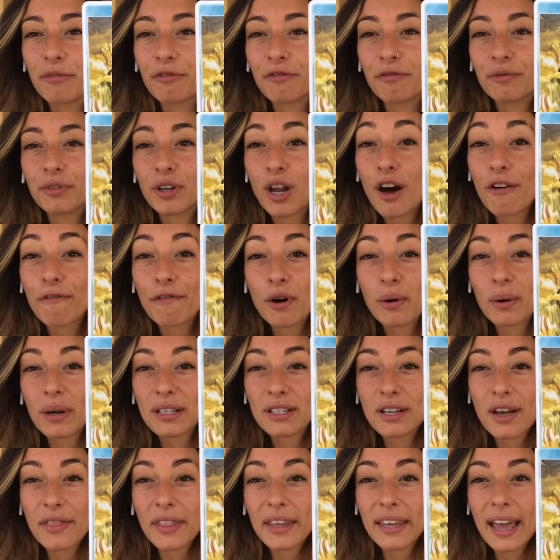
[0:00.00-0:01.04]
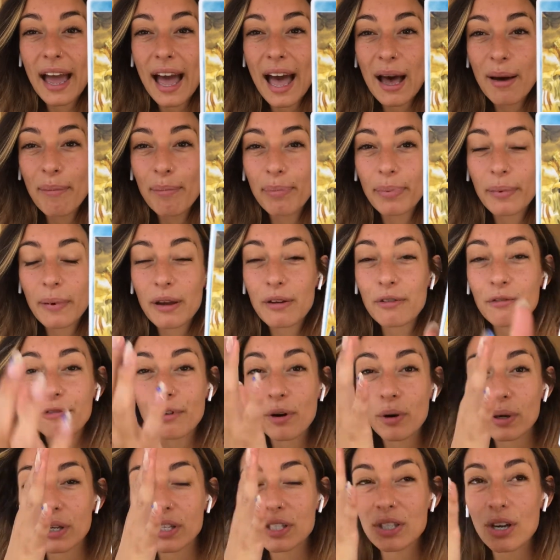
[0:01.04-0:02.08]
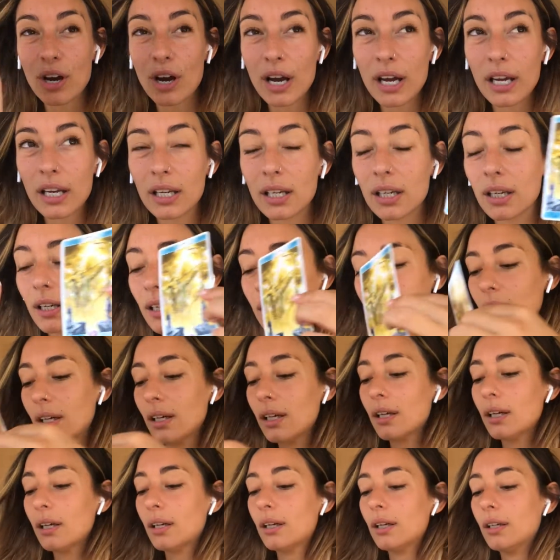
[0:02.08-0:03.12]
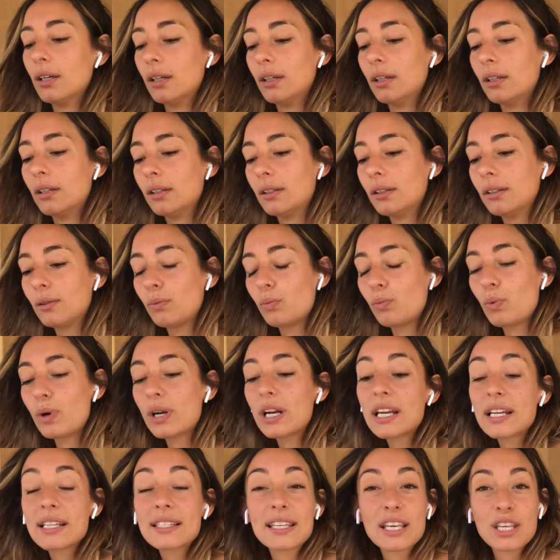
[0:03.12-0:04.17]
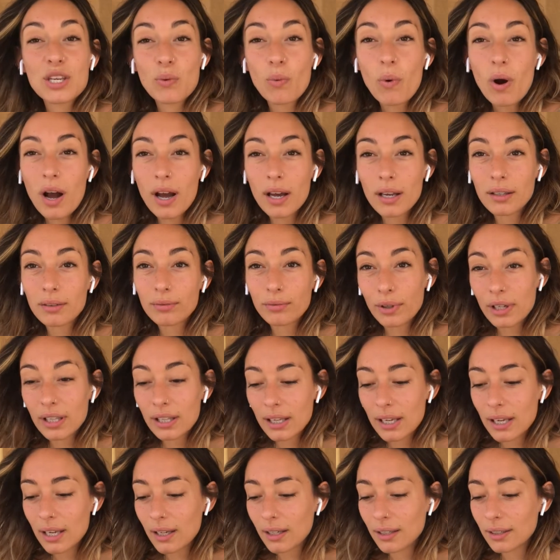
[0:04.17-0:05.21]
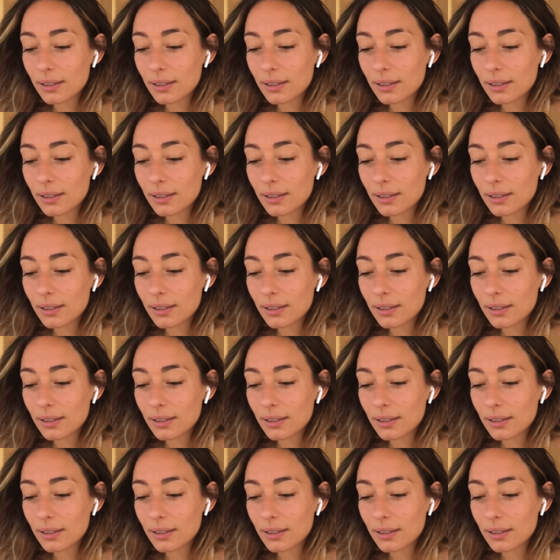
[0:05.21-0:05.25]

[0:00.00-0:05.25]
not focus on the gap and focus on what it is that you want, really.